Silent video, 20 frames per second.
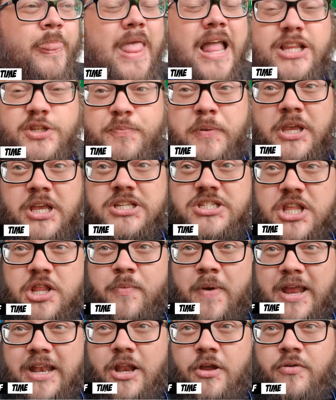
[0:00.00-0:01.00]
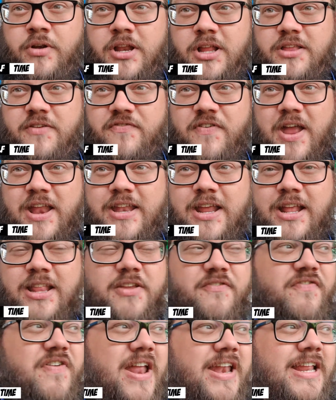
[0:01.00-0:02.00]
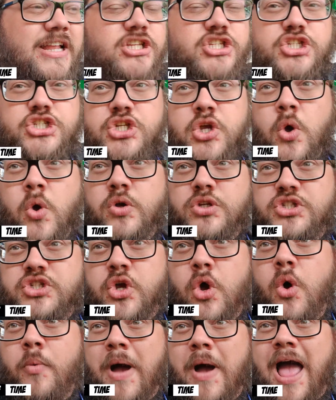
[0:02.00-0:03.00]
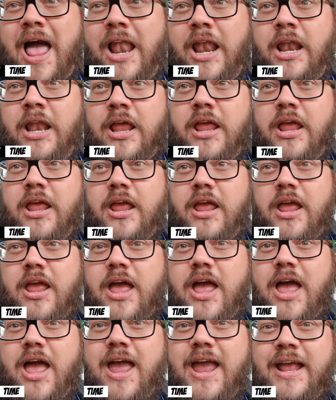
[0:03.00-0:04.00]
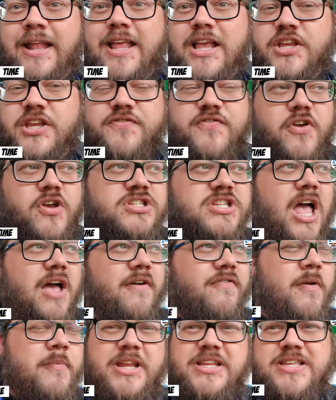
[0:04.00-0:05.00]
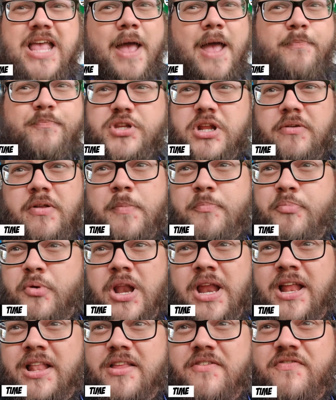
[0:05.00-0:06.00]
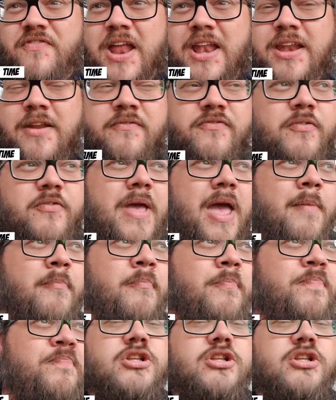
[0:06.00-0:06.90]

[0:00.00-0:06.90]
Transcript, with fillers: that's because of the way Luton are defending, and defending so, so well uh, in this first half. I mean, it's absolutely brilliant defending from them.